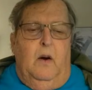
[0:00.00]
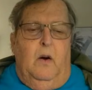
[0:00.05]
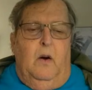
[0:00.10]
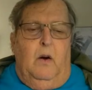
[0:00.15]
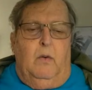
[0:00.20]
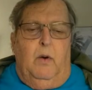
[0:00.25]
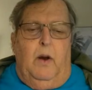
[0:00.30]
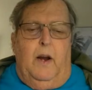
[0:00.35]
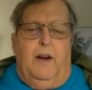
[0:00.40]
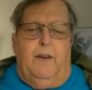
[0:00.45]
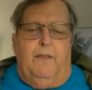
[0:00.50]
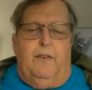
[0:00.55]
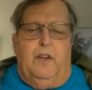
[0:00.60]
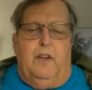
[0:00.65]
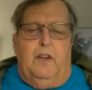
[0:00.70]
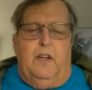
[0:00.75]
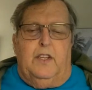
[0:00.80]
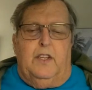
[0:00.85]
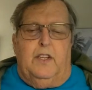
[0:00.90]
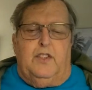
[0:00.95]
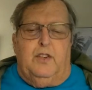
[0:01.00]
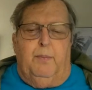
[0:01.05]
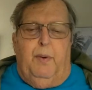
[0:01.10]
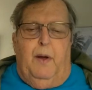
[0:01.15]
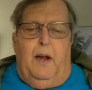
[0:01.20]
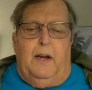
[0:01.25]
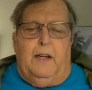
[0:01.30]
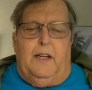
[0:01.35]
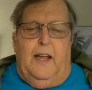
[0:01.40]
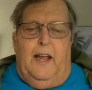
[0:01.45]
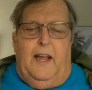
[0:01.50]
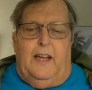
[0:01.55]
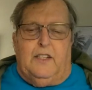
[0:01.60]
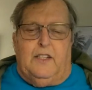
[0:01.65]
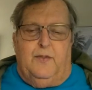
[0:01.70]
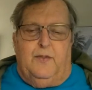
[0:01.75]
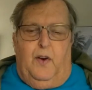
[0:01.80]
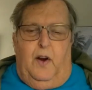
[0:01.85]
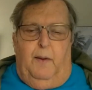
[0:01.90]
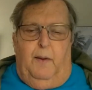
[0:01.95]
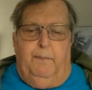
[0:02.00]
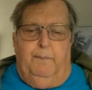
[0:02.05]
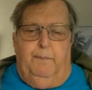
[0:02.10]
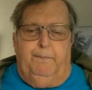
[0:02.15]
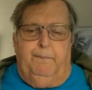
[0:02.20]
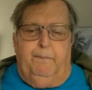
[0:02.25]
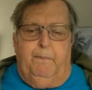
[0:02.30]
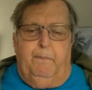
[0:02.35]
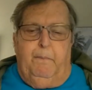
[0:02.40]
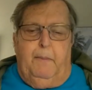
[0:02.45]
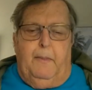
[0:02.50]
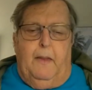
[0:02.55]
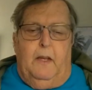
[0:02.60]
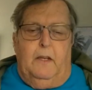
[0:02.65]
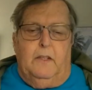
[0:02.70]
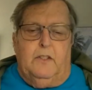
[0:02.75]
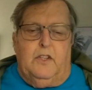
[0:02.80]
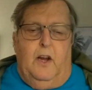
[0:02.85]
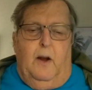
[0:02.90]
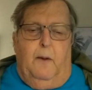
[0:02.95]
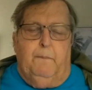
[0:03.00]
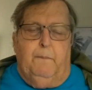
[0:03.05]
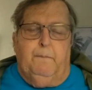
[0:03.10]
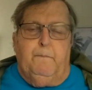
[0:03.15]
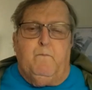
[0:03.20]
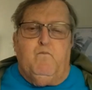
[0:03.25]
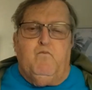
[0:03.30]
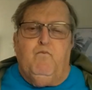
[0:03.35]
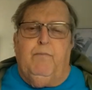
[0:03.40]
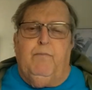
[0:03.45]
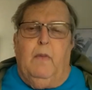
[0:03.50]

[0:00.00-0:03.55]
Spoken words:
or wherever you get your podcasts from. So